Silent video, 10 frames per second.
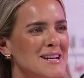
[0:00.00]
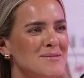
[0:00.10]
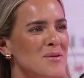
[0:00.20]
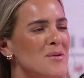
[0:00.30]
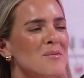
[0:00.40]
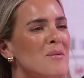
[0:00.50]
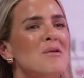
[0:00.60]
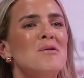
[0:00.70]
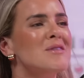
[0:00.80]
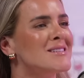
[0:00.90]
it? Because we're yeah.
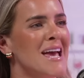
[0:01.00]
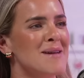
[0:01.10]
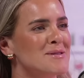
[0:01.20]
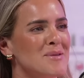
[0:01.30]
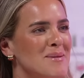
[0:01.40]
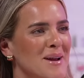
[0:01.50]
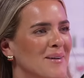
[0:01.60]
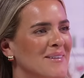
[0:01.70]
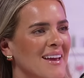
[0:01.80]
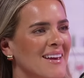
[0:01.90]
we're all the same as women,
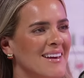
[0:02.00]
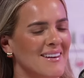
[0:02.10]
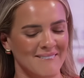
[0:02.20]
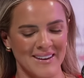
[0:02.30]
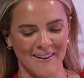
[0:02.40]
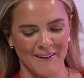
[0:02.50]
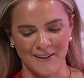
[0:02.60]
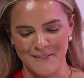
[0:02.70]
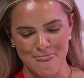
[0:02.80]
aren't we? We are. It's like